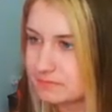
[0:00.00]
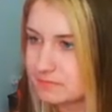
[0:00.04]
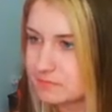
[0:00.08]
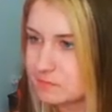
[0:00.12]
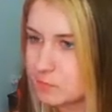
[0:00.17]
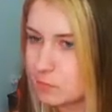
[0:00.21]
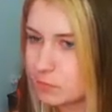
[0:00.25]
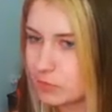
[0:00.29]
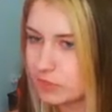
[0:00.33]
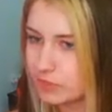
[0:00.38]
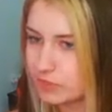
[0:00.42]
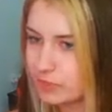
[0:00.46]

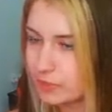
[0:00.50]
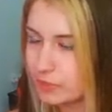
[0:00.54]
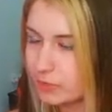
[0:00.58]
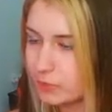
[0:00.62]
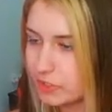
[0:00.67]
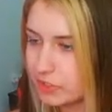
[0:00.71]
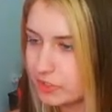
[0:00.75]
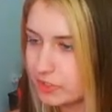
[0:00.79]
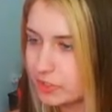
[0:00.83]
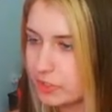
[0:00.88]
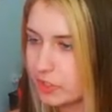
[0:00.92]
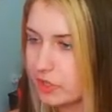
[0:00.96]
What are what
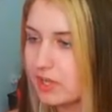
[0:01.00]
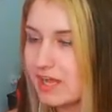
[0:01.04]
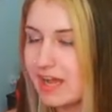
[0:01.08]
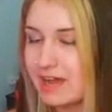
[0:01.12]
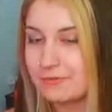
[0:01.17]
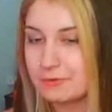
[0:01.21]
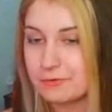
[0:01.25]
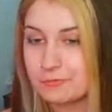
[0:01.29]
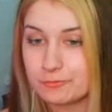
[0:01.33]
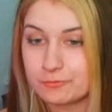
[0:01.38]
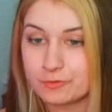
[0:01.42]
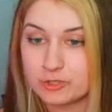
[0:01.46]
are y'all
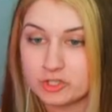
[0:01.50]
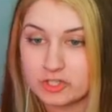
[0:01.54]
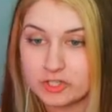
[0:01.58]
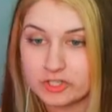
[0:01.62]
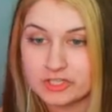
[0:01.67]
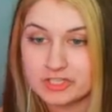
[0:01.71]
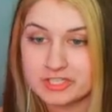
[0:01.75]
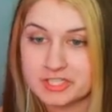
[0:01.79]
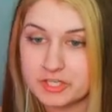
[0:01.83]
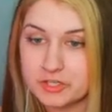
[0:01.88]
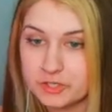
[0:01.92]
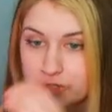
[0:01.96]
having for
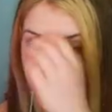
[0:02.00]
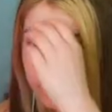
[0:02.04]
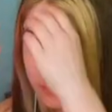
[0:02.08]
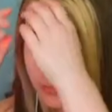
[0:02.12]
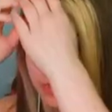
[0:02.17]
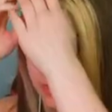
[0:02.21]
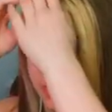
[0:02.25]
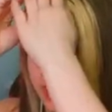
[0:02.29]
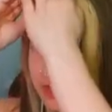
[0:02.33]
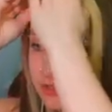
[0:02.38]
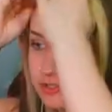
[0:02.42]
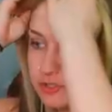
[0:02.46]
dinner or
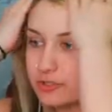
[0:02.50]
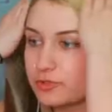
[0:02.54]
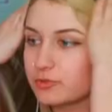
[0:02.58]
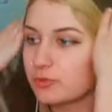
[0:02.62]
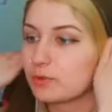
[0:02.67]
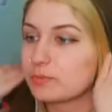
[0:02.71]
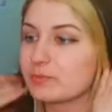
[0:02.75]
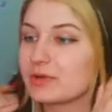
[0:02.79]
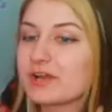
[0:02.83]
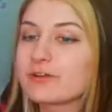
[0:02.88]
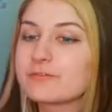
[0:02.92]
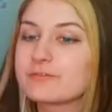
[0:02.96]
lunch or
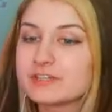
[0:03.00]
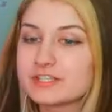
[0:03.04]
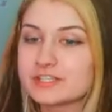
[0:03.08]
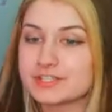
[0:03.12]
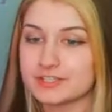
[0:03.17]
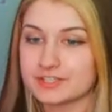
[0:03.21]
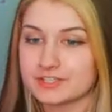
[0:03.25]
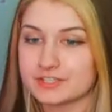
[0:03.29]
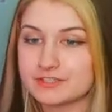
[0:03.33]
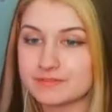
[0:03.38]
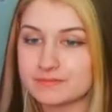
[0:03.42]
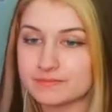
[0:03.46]

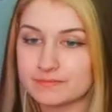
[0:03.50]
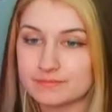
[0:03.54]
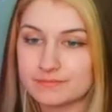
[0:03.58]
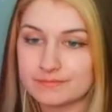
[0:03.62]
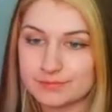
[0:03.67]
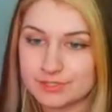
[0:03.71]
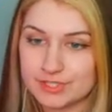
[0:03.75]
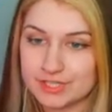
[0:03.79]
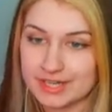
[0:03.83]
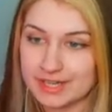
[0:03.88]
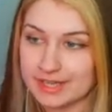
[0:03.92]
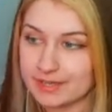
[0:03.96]
breakfast
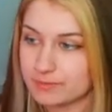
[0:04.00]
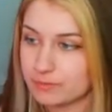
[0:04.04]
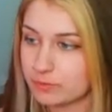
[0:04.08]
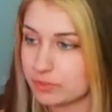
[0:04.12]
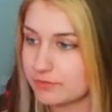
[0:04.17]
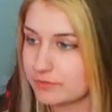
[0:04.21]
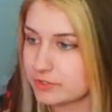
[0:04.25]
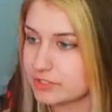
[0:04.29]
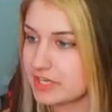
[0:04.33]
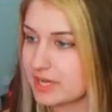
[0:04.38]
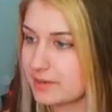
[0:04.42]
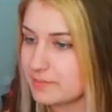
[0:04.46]
today?
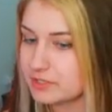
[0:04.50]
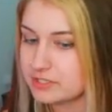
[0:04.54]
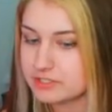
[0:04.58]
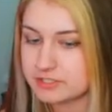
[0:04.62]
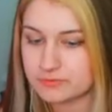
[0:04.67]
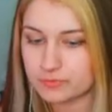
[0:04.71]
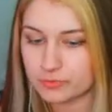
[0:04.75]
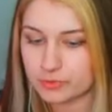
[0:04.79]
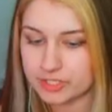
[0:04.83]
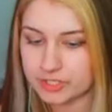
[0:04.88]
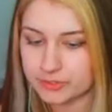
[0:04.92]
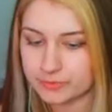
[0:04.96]
Whatever time it is
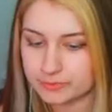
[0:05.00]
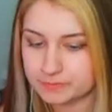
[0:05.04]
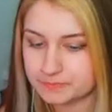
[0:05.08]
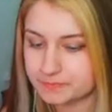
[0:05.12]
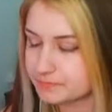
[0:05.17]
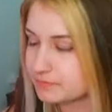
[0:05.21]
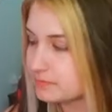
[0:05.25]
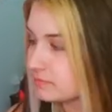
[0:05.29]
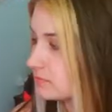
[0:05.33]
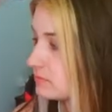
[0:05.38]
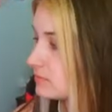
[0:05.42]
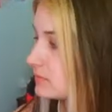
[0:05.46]
for you.
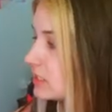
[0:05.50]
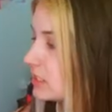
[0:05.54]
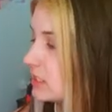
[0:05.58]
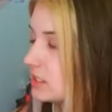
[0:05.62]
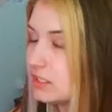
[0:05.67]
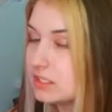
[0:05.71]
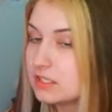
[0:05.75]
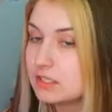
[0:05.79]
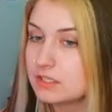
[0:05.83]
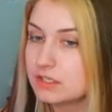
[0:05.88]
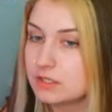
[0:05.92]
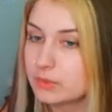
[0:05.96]

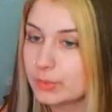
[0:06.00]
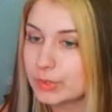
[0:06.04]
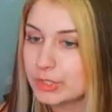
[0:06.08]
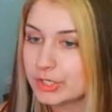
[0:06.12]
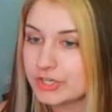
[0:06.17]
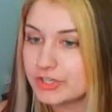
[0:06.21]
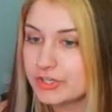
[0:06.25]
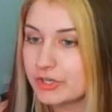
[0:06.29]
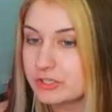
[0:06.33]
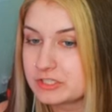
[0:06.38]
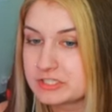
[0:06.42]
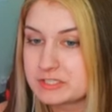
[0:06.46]
What are
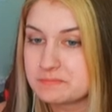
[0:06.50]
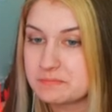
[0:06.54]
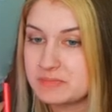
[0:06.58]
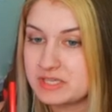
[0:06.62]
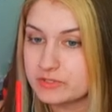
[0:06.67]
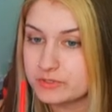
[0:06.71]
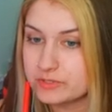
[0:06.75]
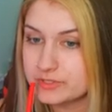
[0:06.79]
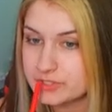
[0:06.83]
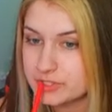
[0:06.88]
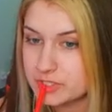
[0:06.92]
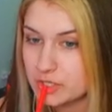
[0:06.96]
y'all's
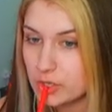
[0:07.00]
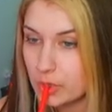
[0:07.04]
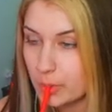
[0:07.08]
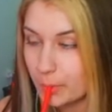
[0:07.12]
meals?